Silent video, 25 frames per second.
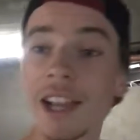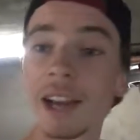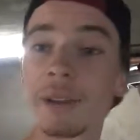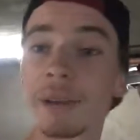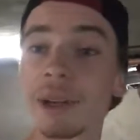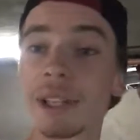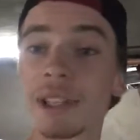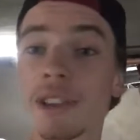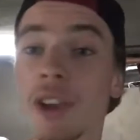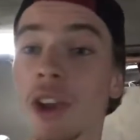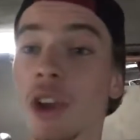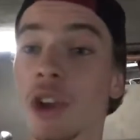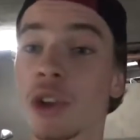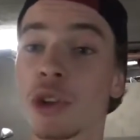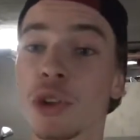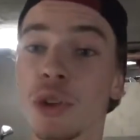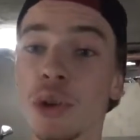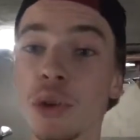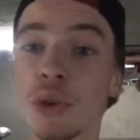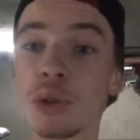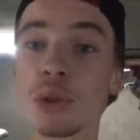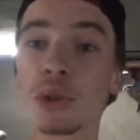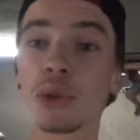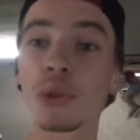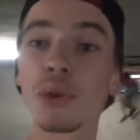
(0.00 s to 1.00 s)
Anyways,
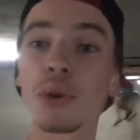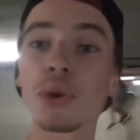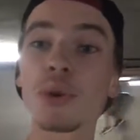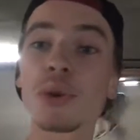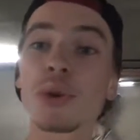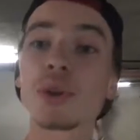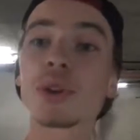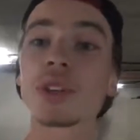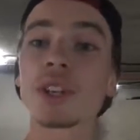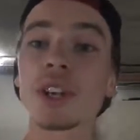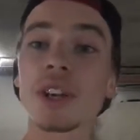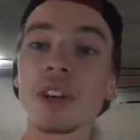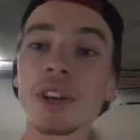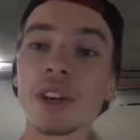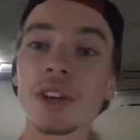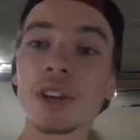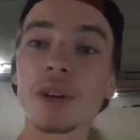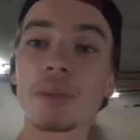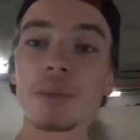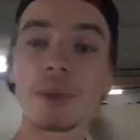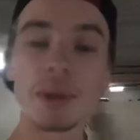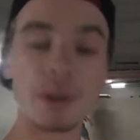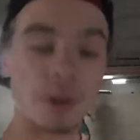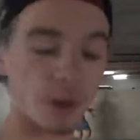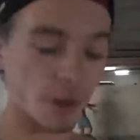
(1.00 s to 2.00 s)
you thought
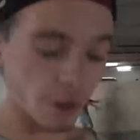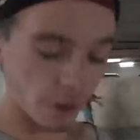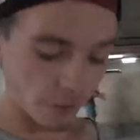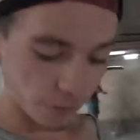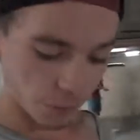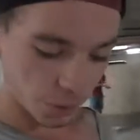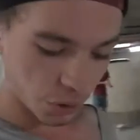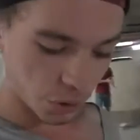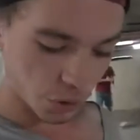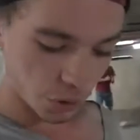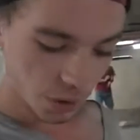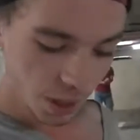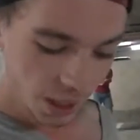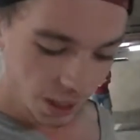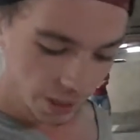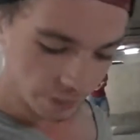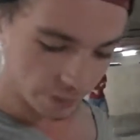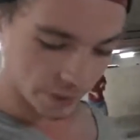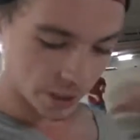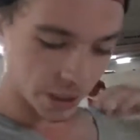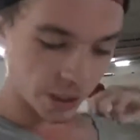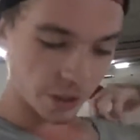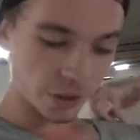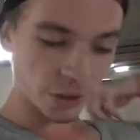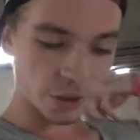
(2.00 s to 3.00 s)
uh, we were going for a
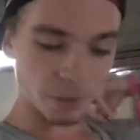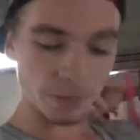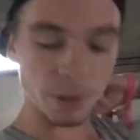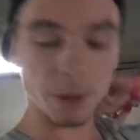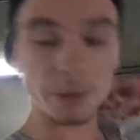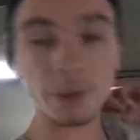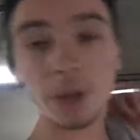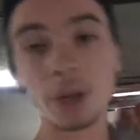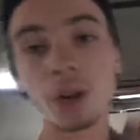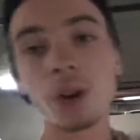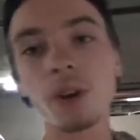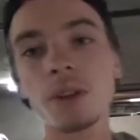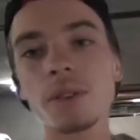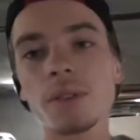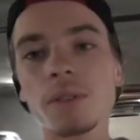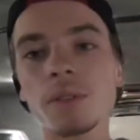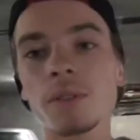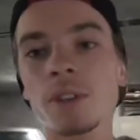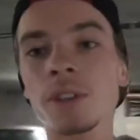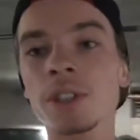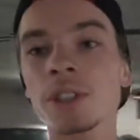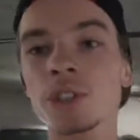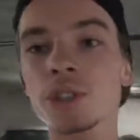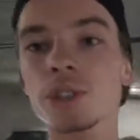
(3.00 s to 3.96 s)
drive, didn't you? But we're not. We